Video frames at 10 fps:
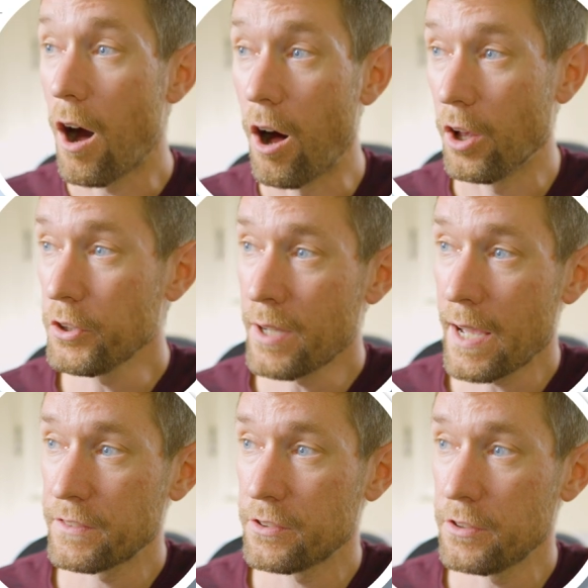All you
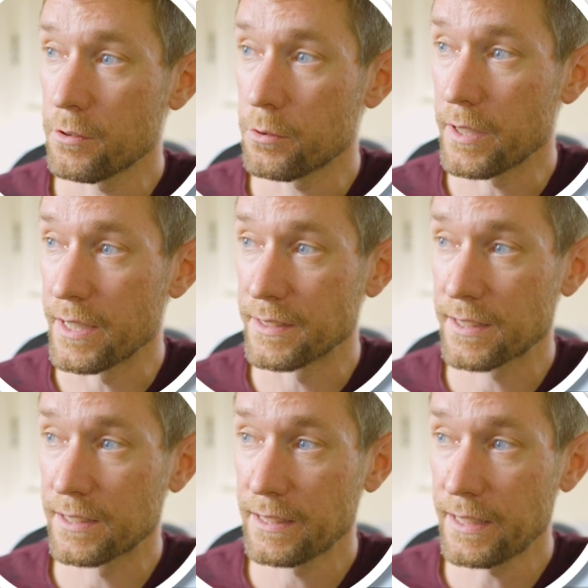have to do is
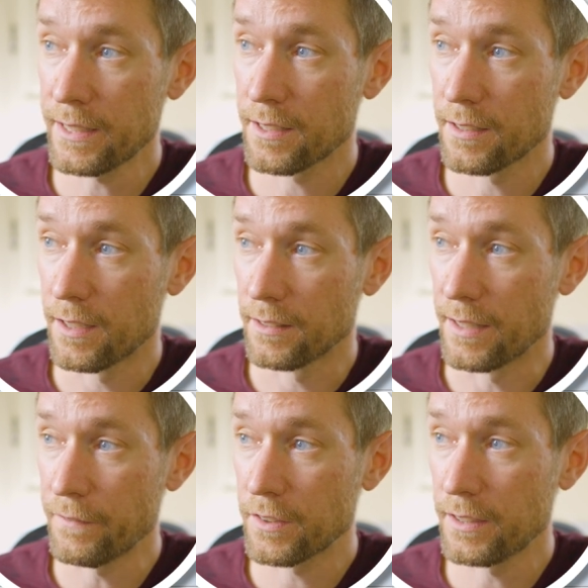
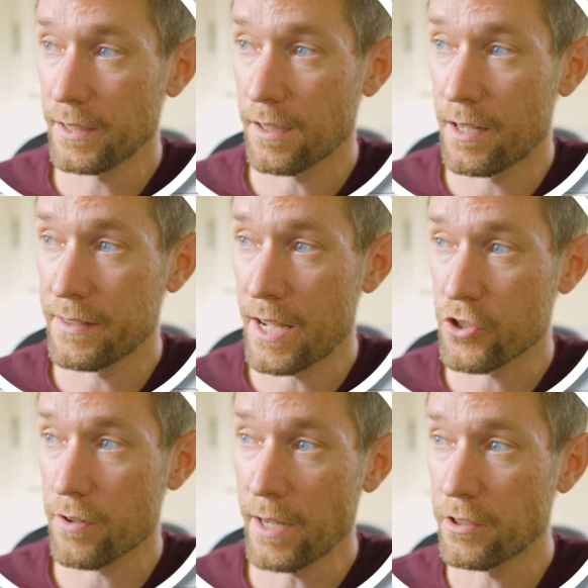left click on that
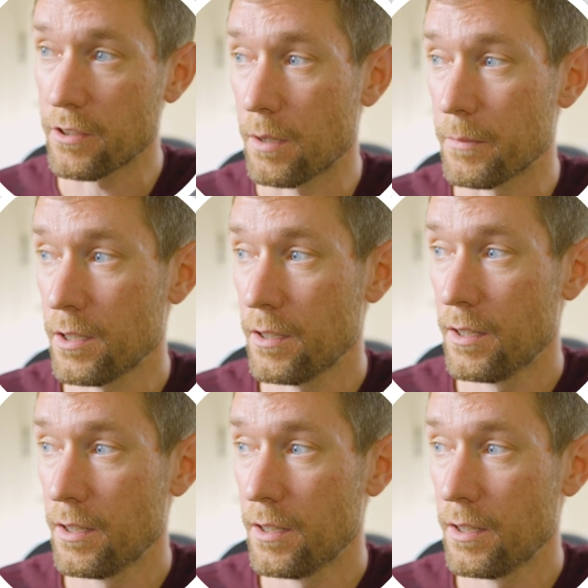tractor number.